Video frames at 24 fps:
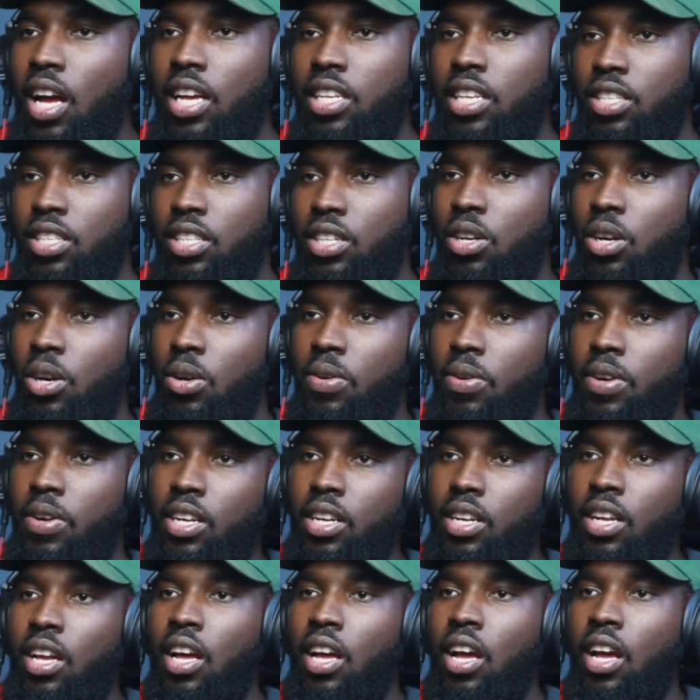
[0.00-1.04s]
it going?
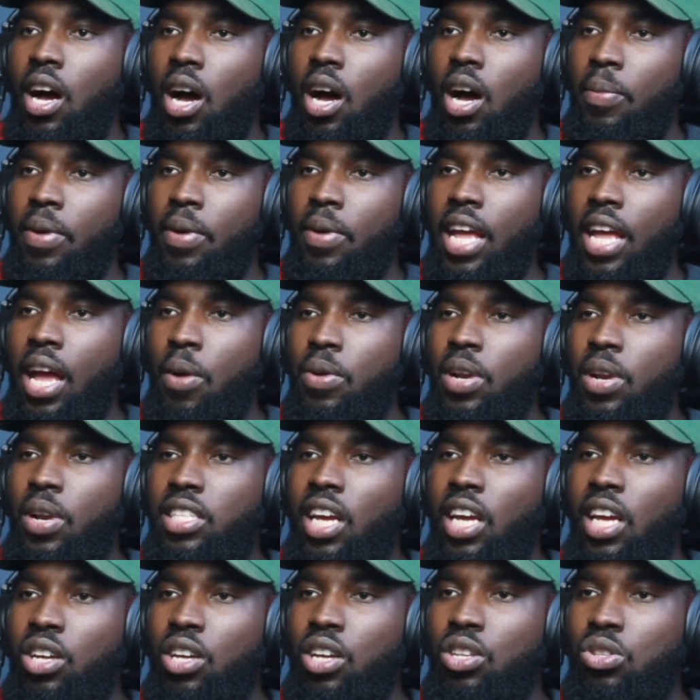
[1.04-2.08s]
Um, but yeah, let's get
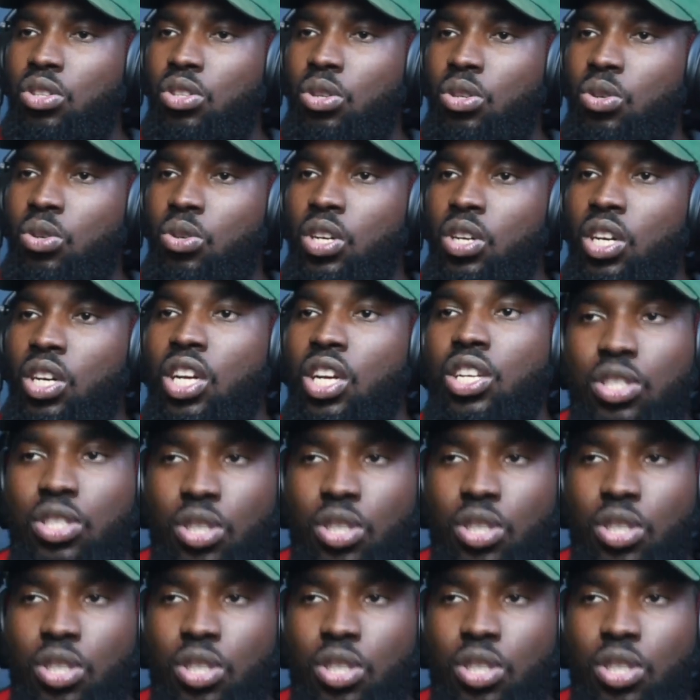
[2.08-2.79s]
into Ijo